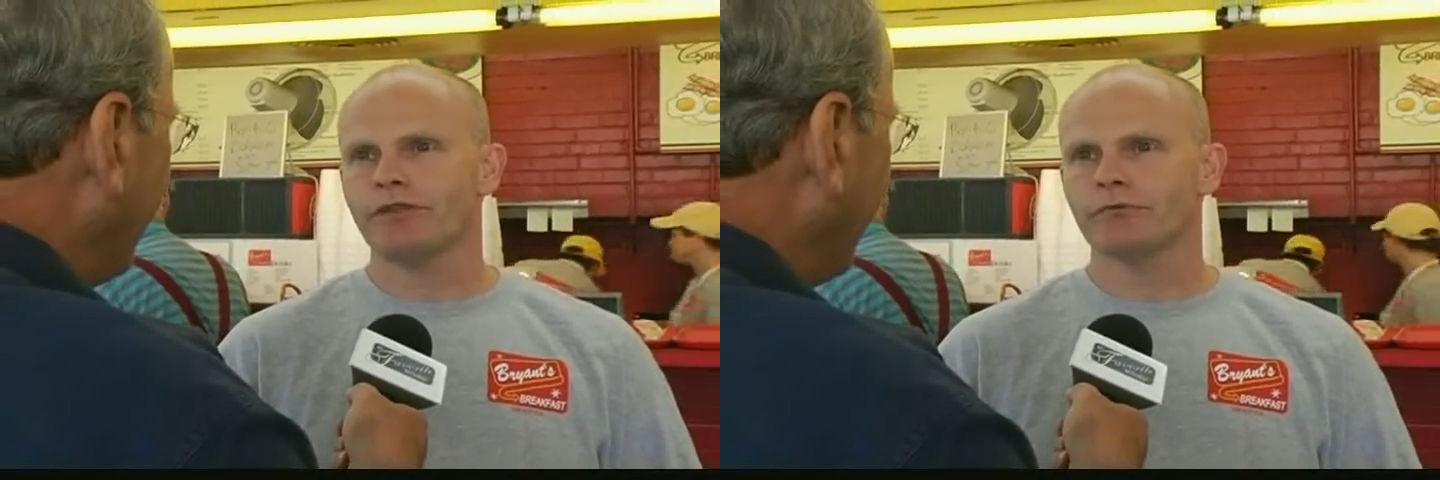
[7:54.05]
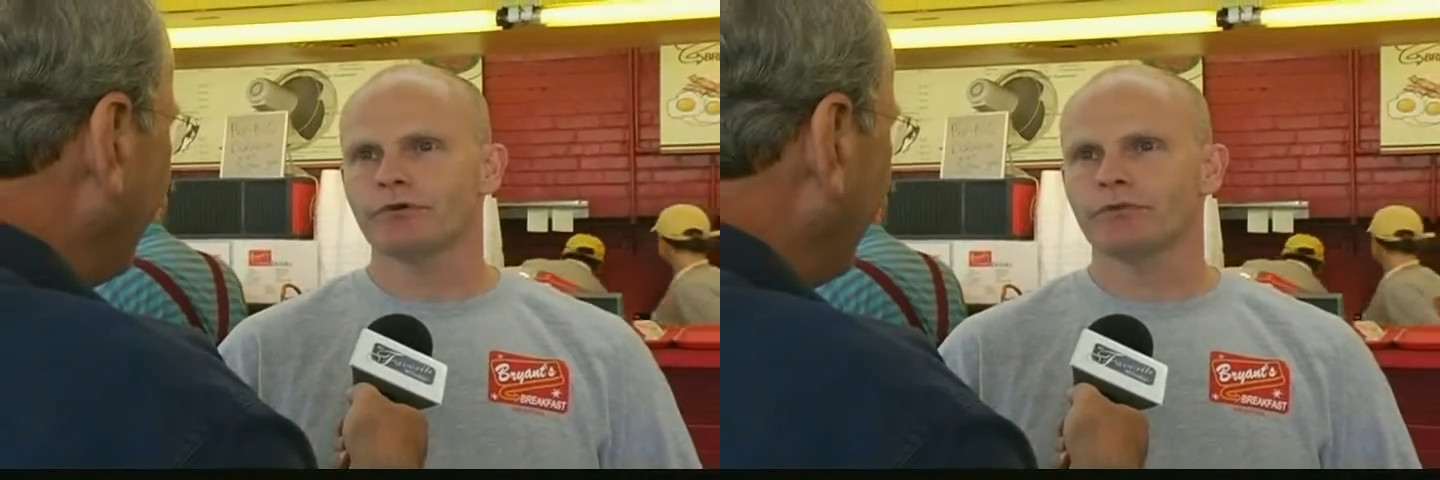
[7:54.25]

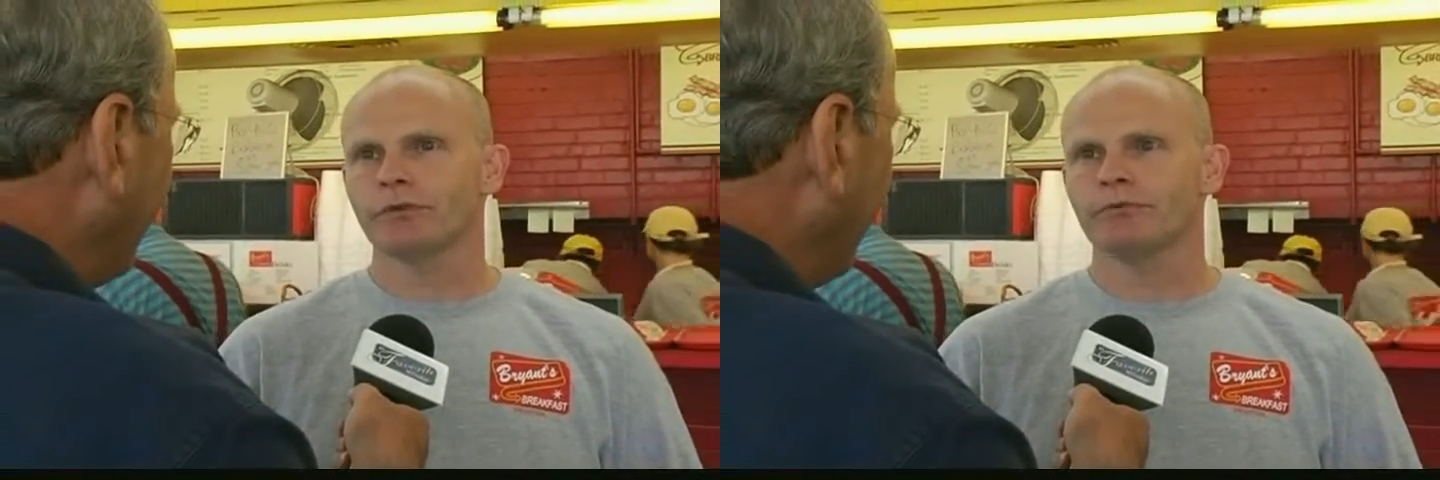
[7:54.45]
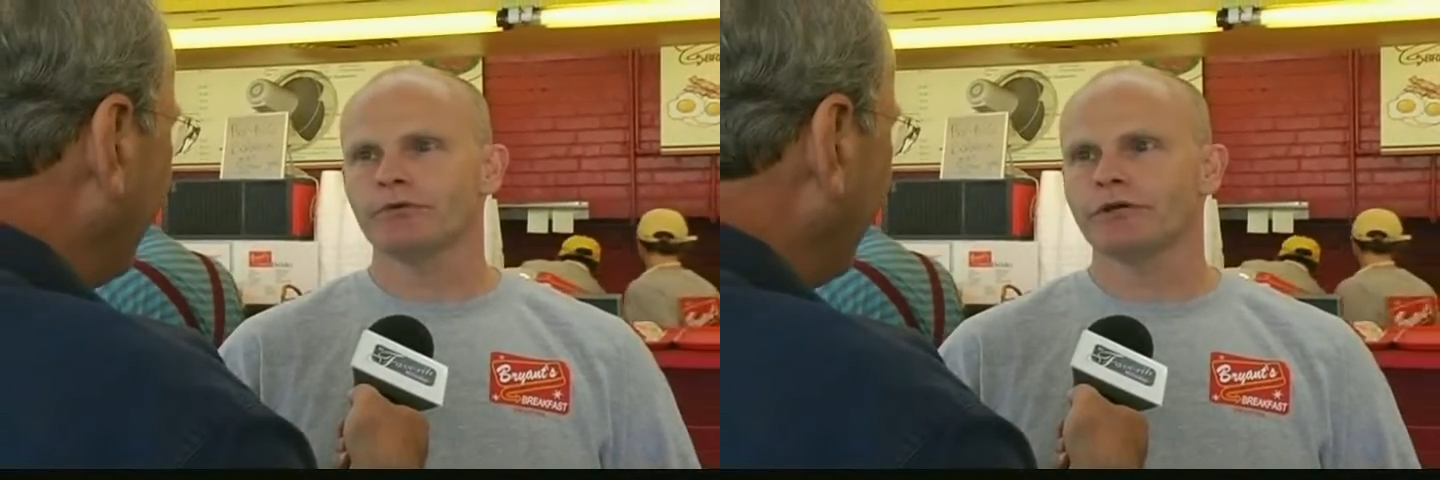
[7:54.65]
think when other
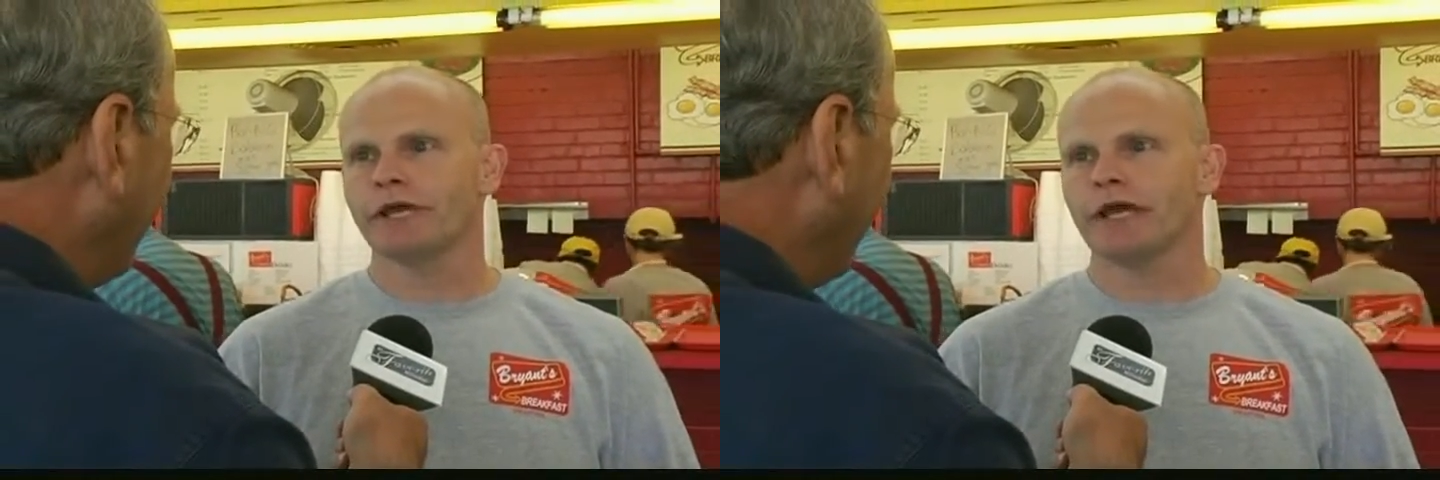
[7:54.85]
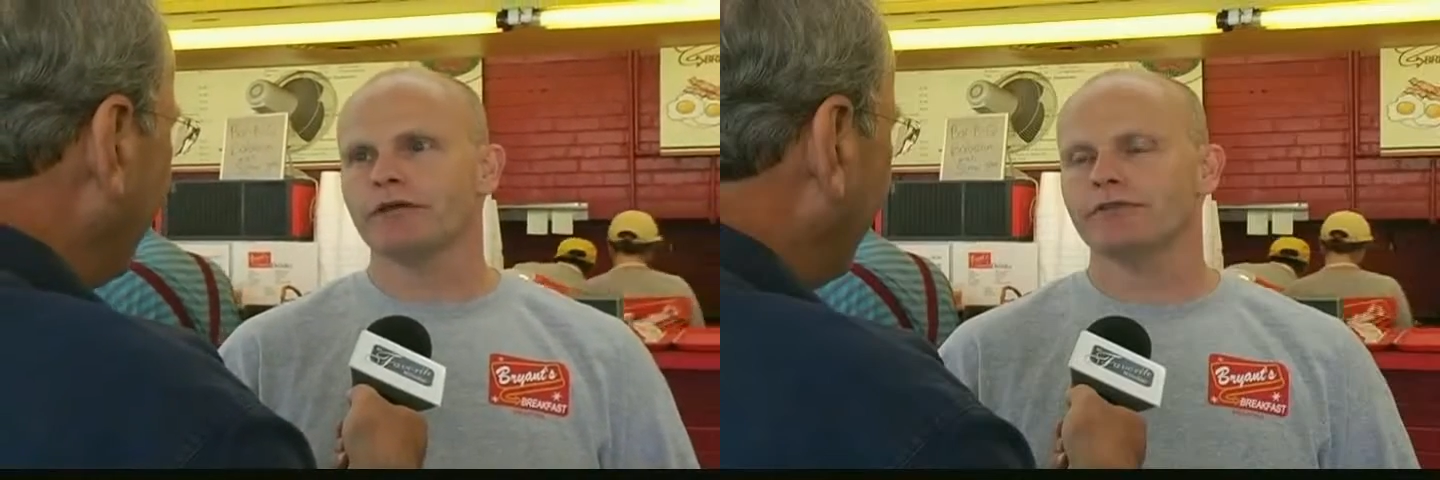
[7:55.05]
people look
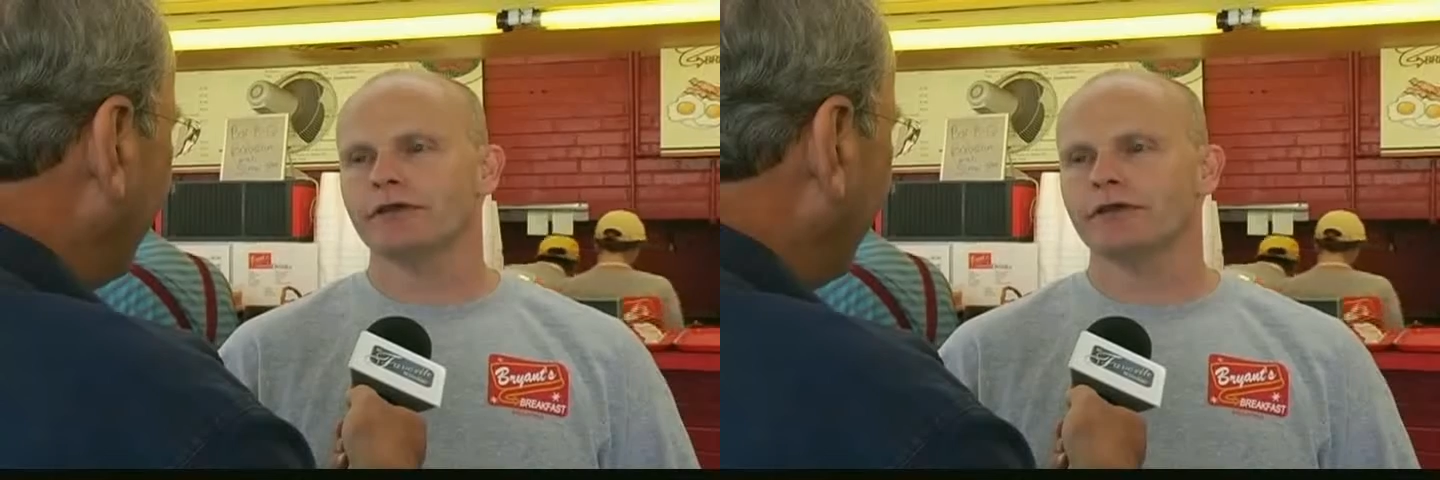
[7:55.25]
at it,